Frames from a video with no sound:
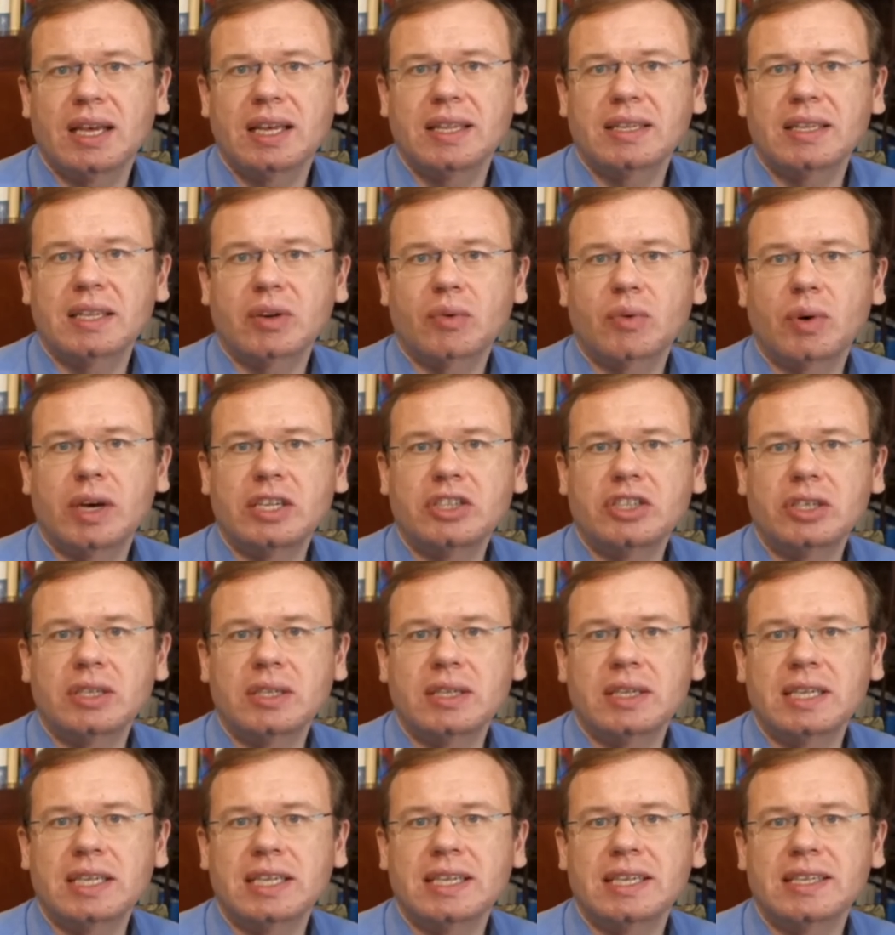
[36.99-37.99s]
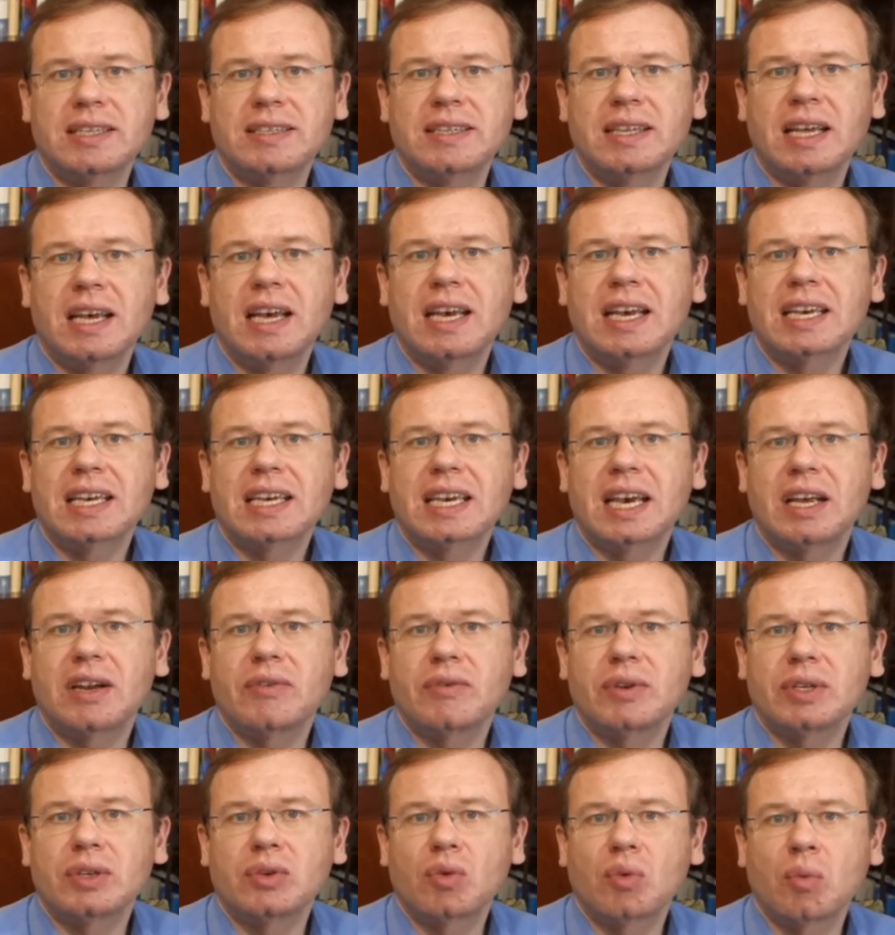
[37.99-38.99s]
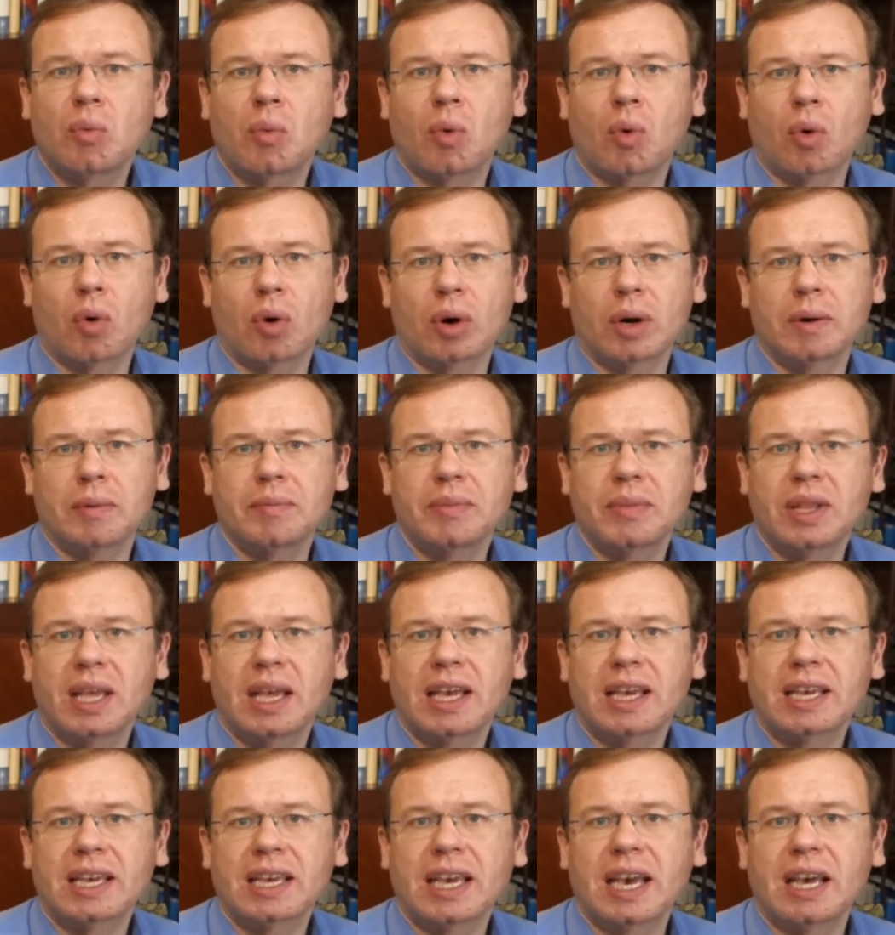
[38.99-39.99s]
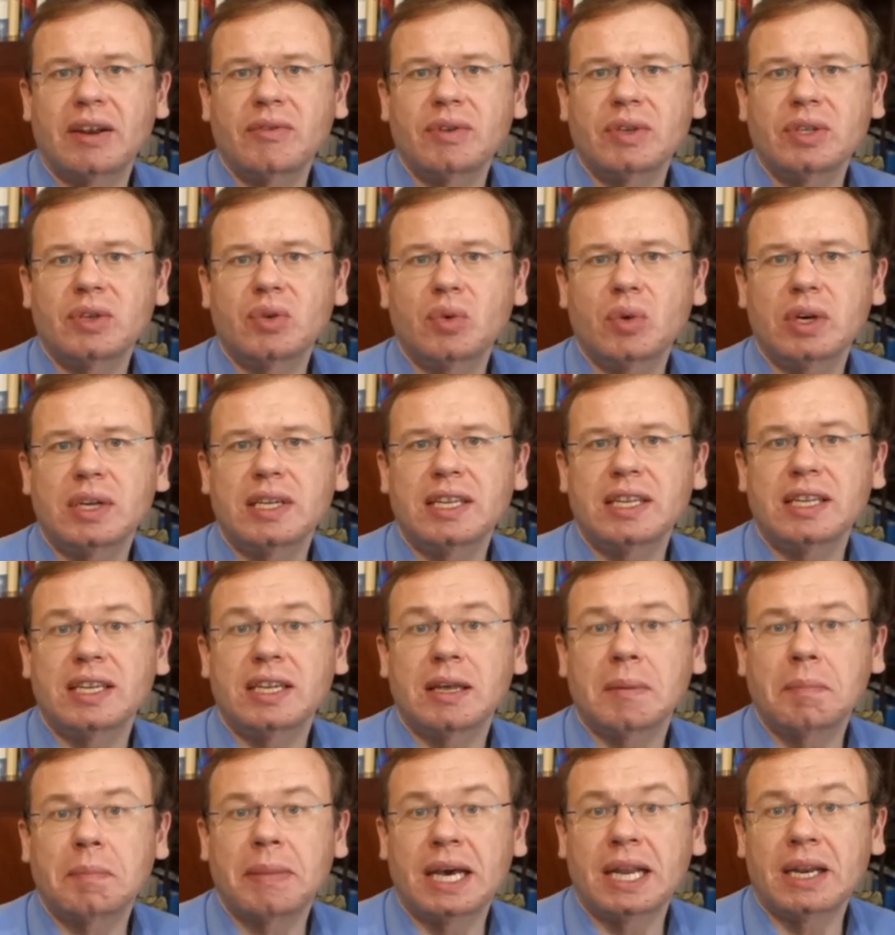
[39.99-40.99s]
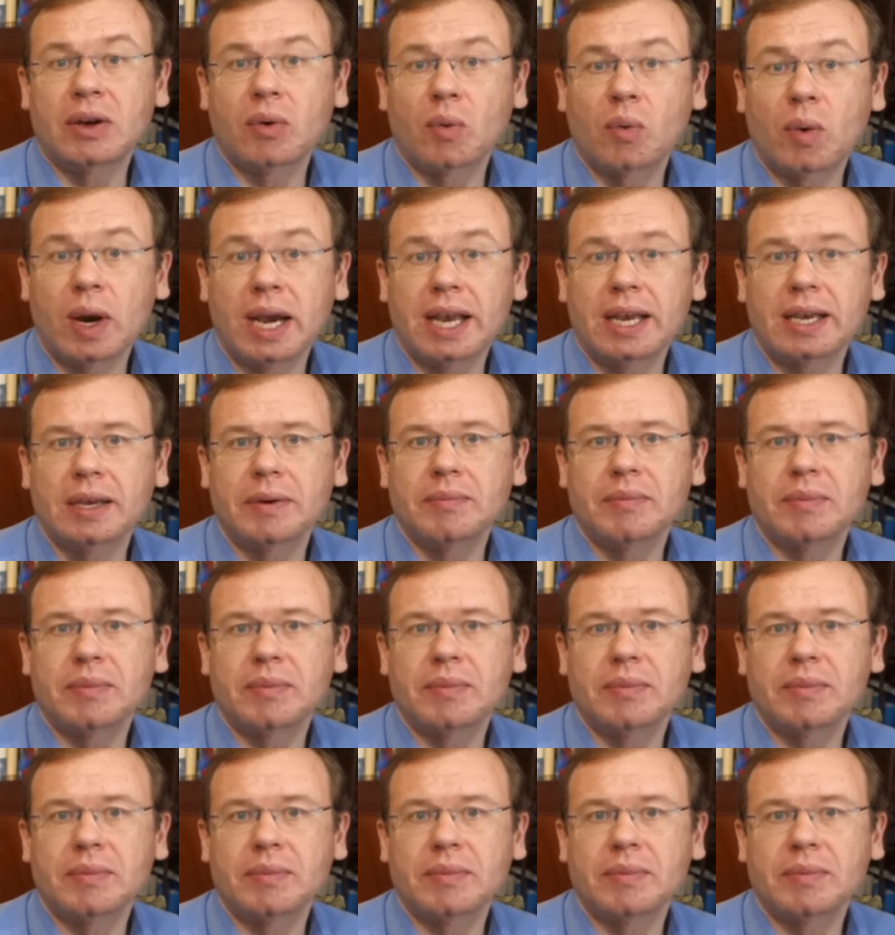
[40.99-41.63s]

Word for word: The question is, can we do more? Can we do it in a better way?